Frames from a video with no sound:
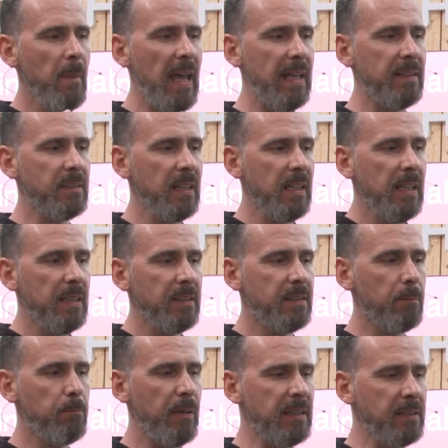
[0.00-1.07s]
And
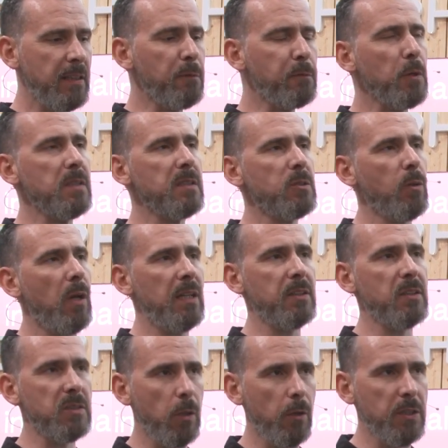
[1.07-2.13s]
the big difference to
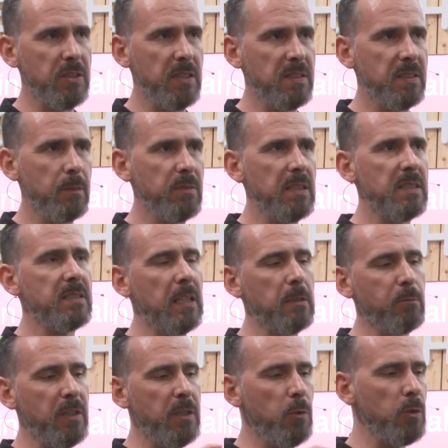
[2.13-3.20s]
other storage systems is
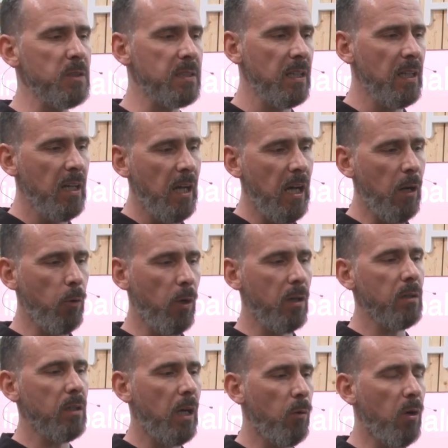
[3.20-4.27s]
that we use
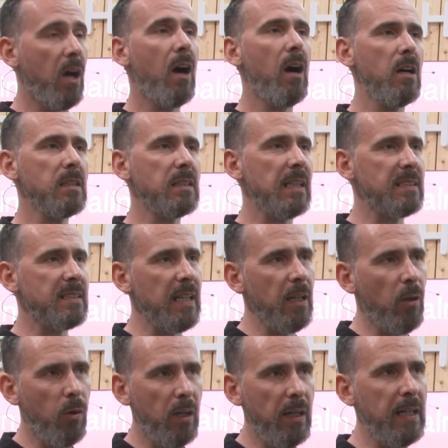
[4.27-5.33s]
our heart, let's say,
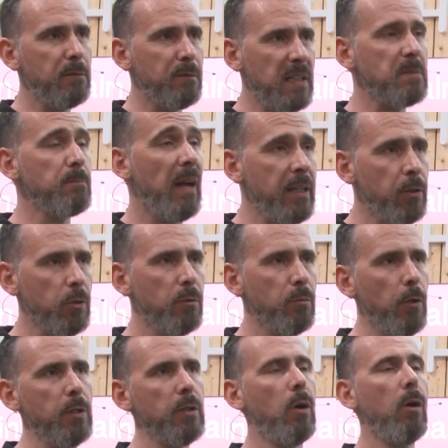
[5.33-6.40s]
our Enphase
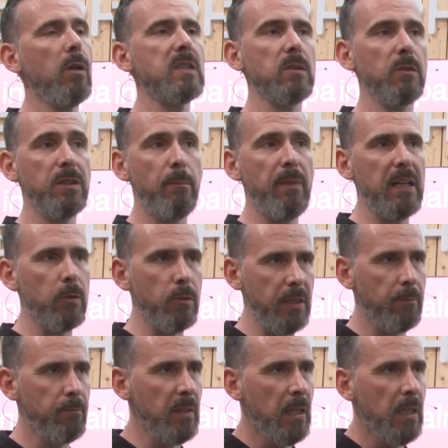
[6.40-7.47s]
microinverter also in the battery.